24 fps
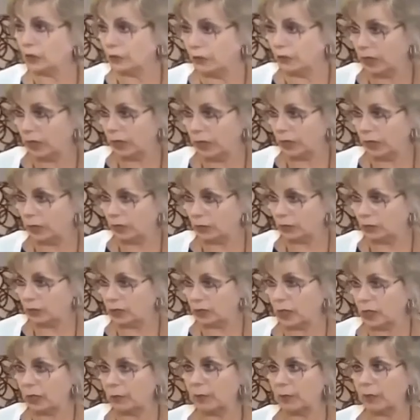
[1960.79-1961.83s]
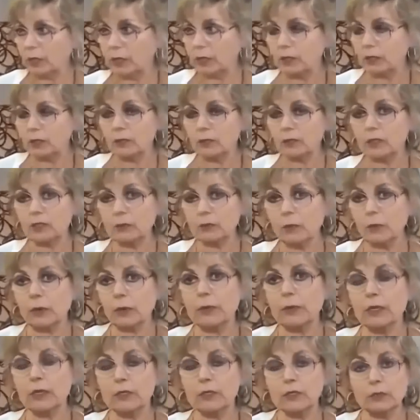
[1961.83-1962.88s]
YouTube videos up on
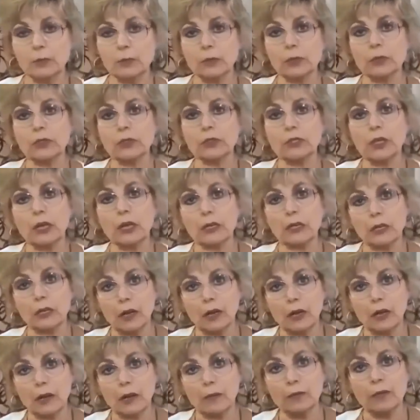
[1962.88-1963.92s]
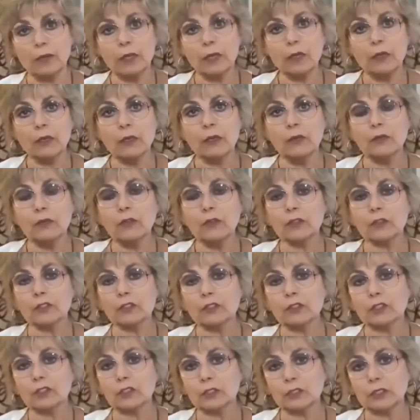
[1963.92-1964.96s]
smartmetersmurder.com.
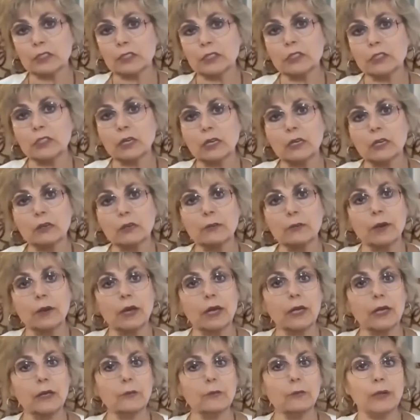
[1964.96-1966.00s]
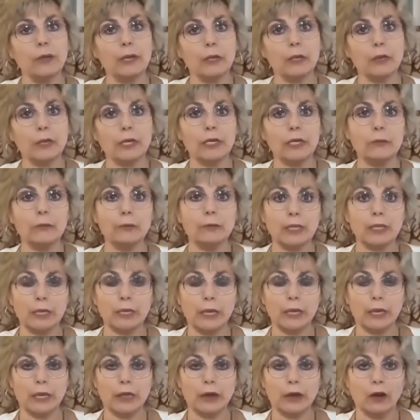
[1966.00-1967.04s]
There's a series done by Barry,
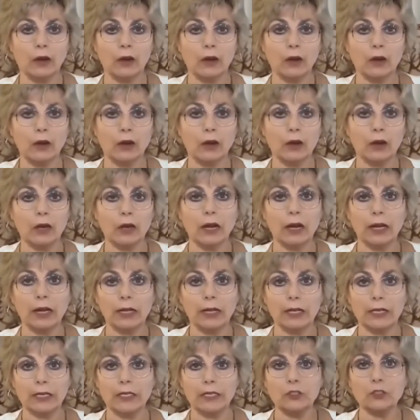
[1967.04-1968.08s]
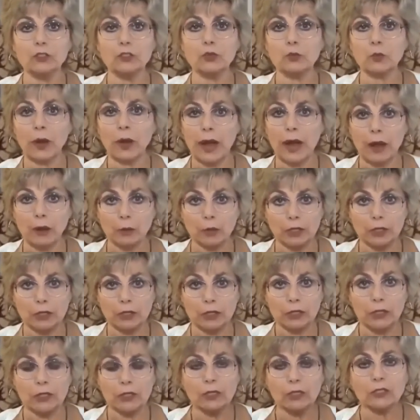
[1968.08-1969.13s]
B-A-R-R-I-E,
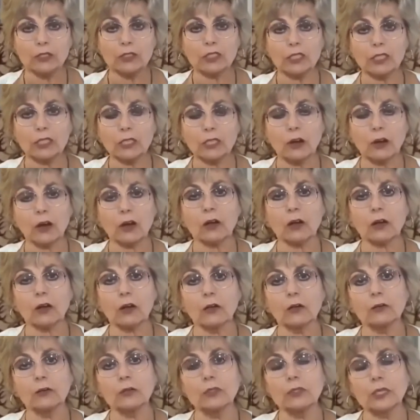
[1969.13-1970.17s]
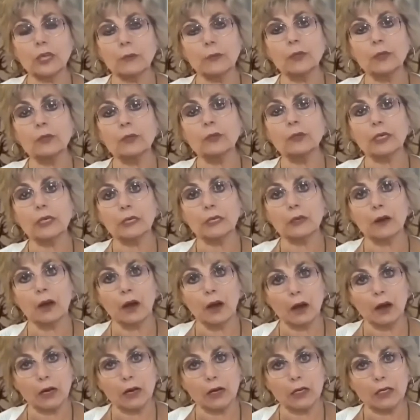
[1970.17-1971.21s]
Trower,
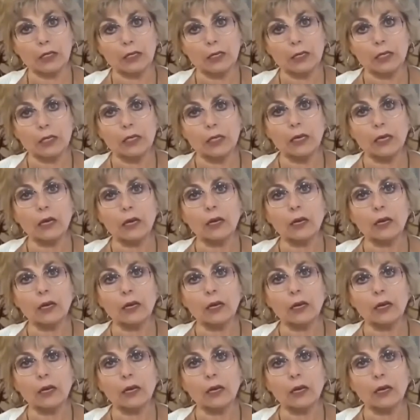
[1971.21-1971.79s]
T-R-O-W-E-R,